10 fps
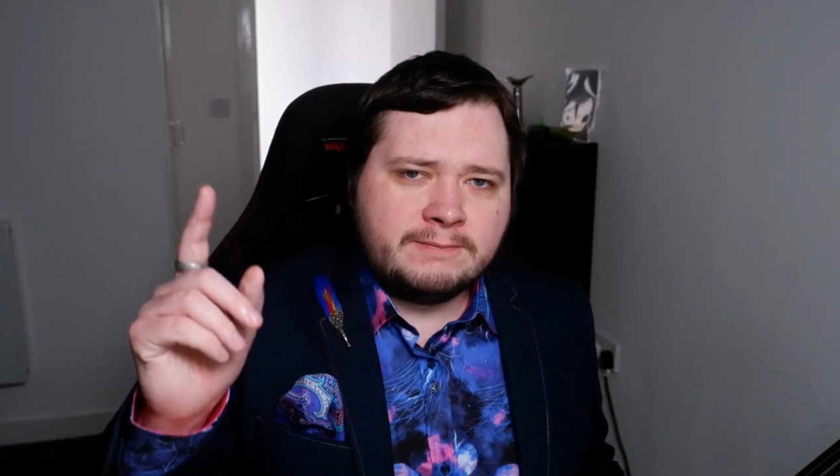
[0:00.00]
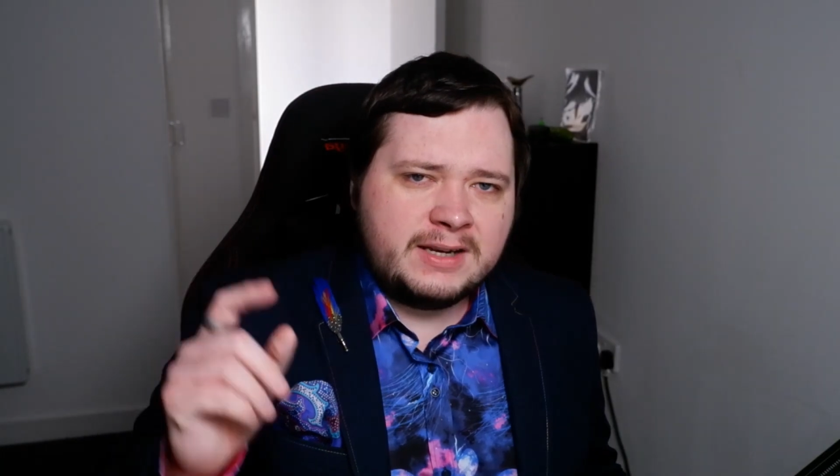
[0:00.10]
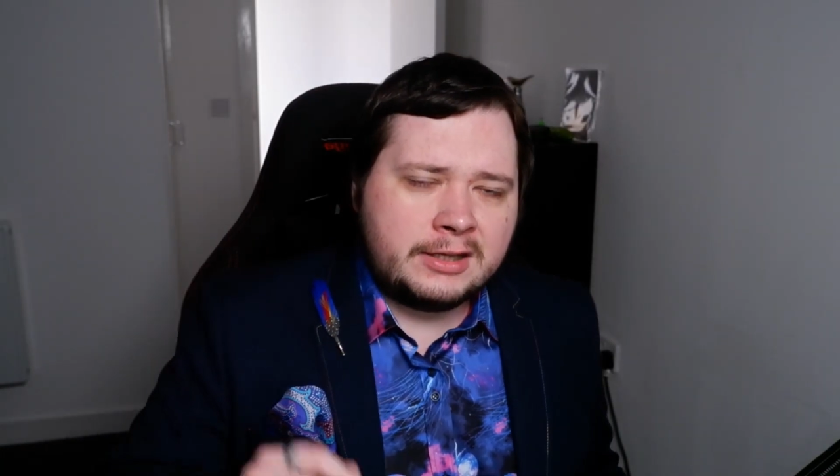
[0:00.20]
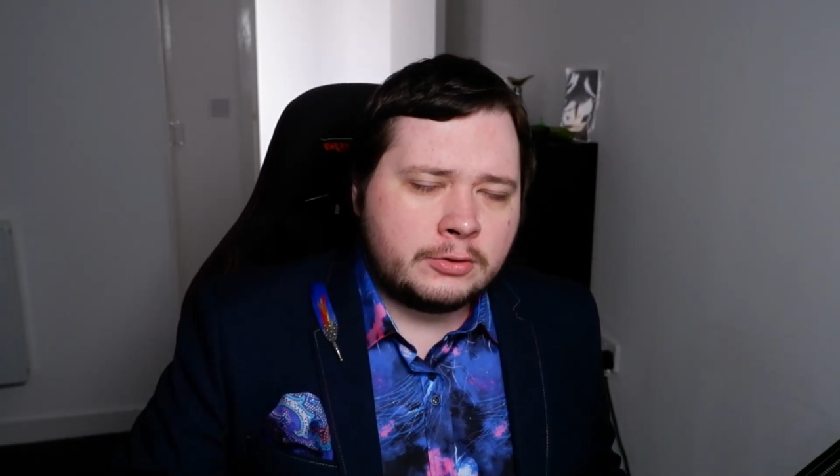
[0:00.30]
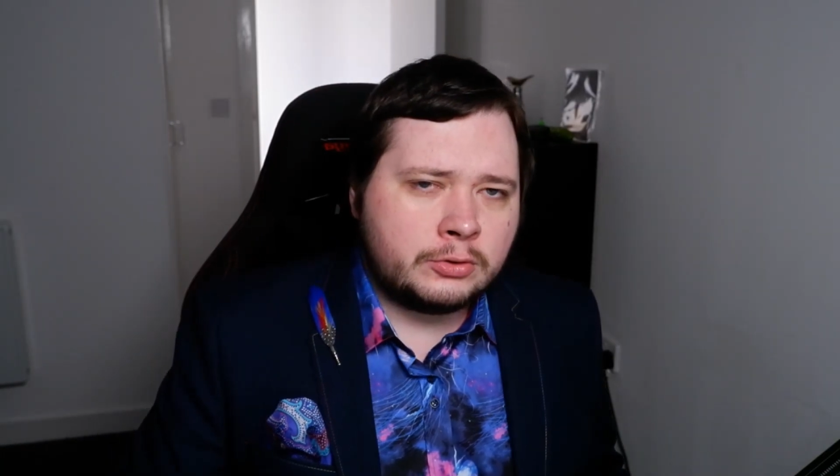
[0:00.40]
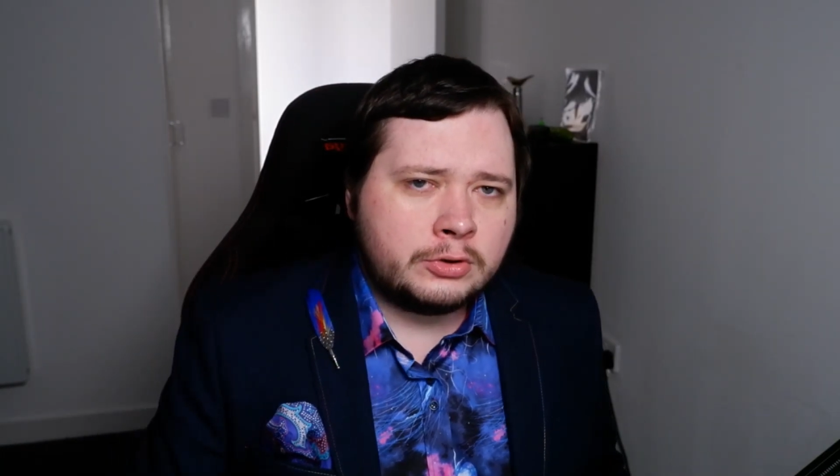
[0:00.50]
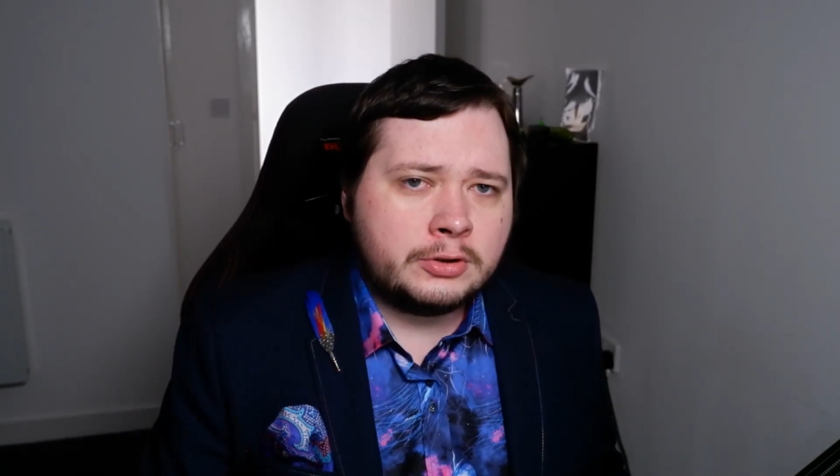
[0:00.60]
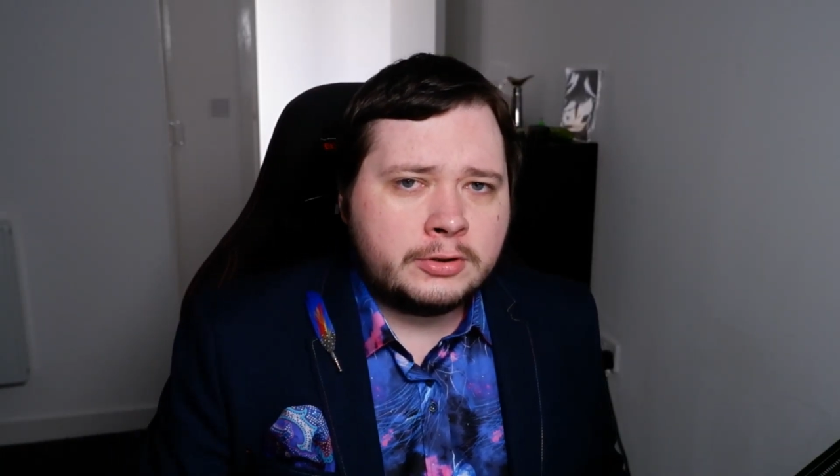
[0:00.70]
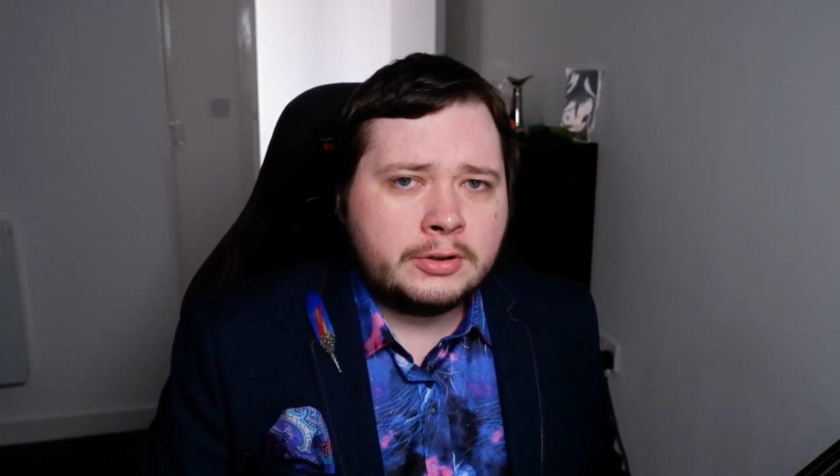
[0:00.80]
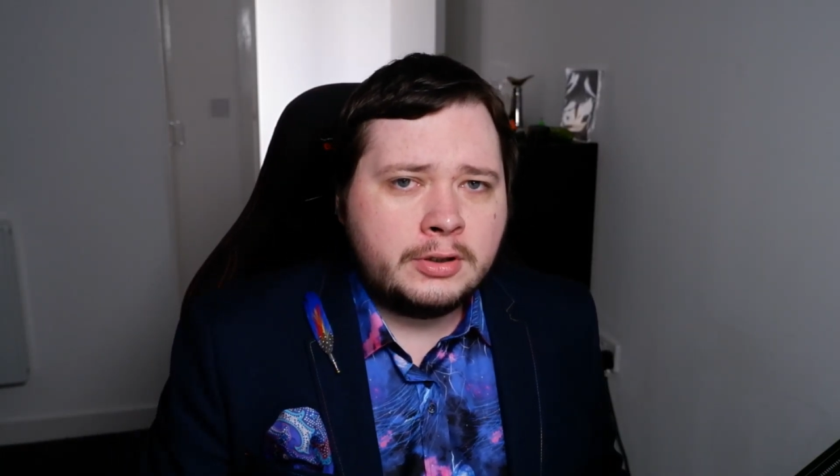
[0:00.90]
video
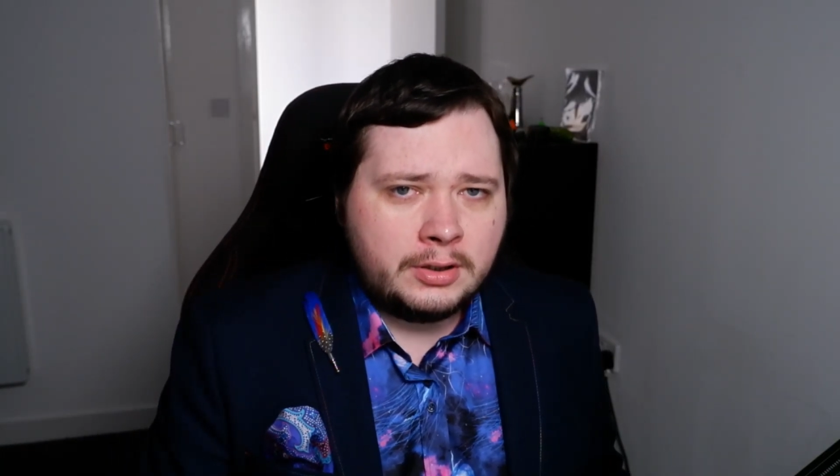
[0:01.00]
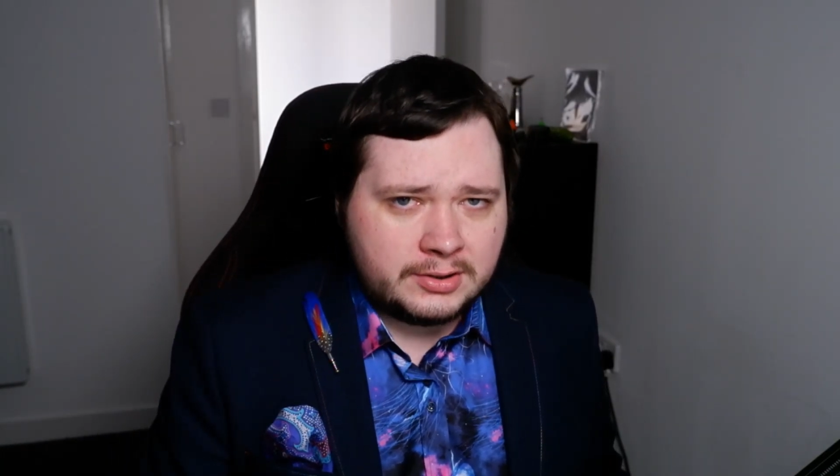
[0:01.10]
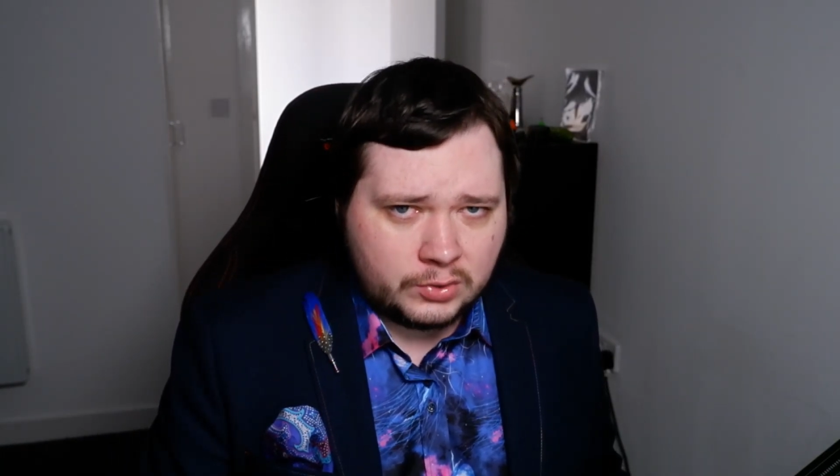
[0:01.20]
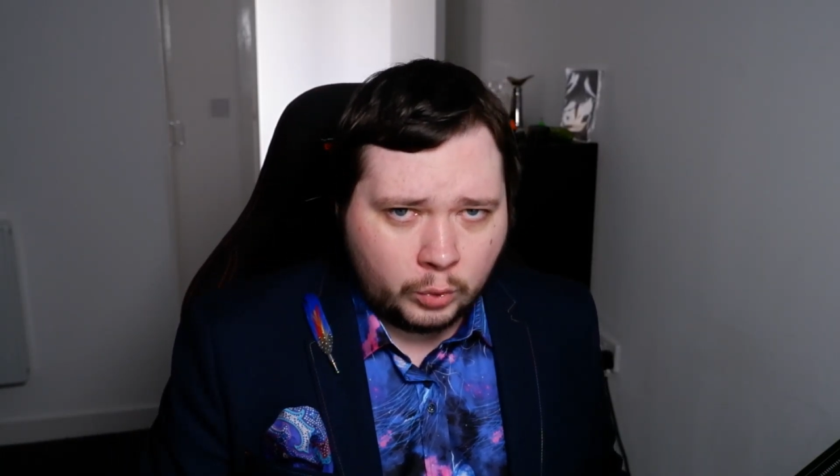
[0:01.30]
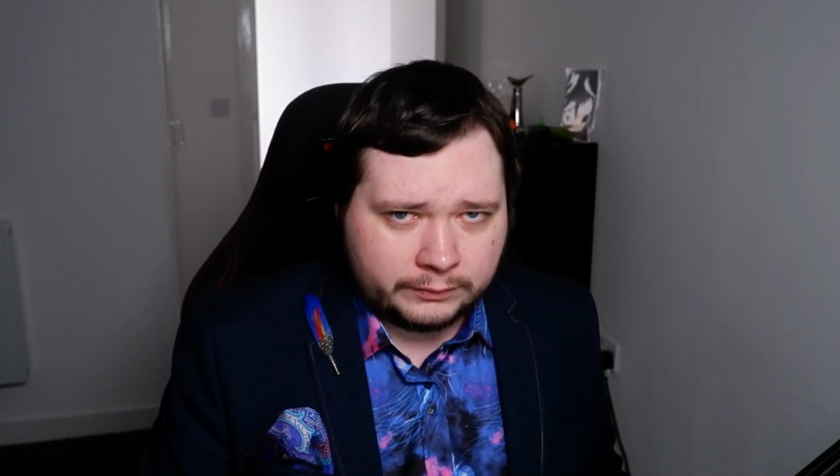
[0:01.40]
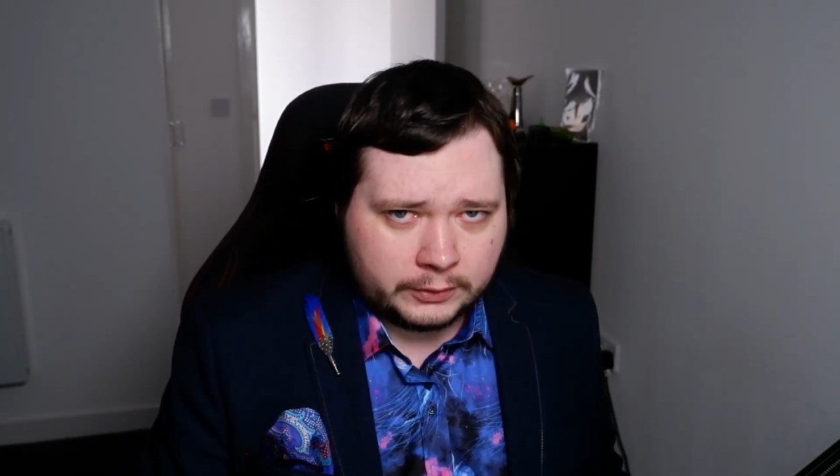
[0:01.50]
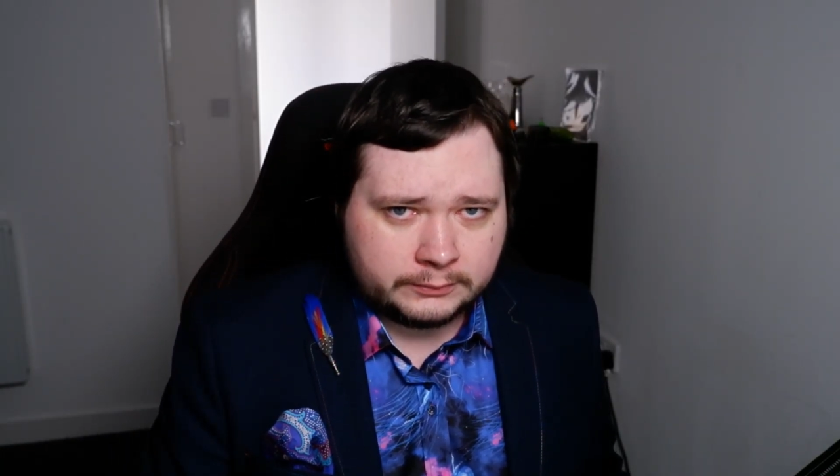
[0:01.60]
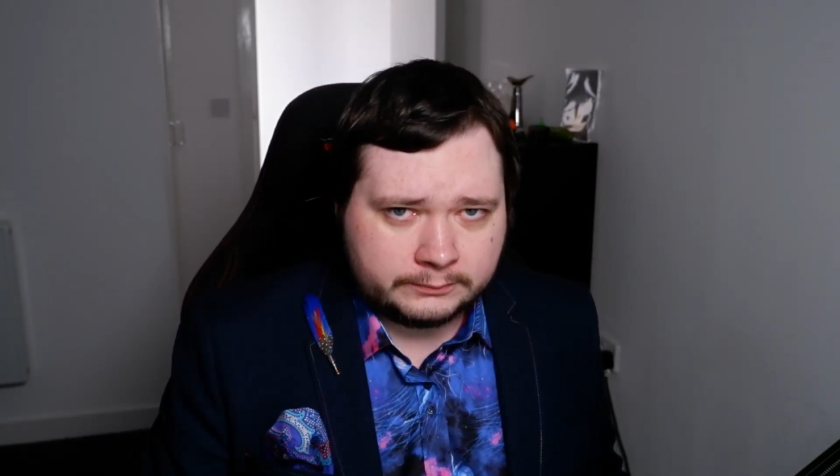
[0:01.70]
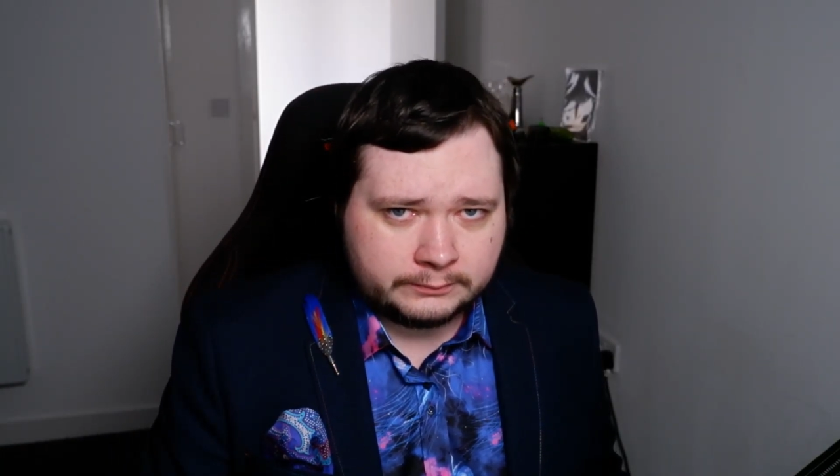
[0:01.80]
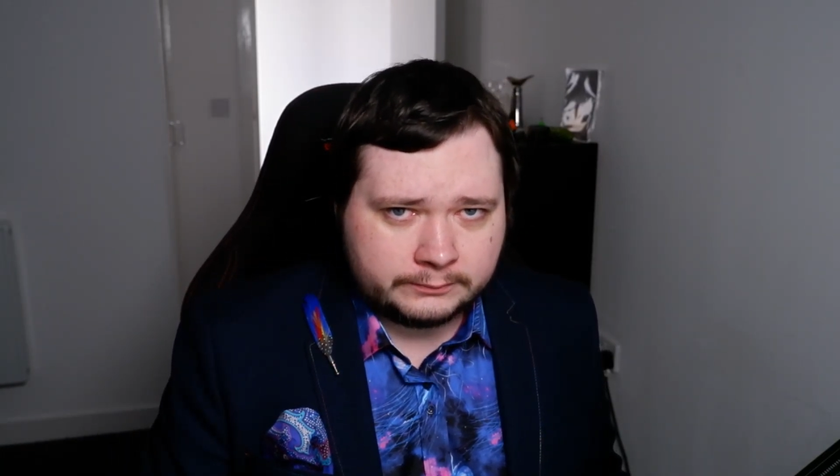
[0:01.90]
is over.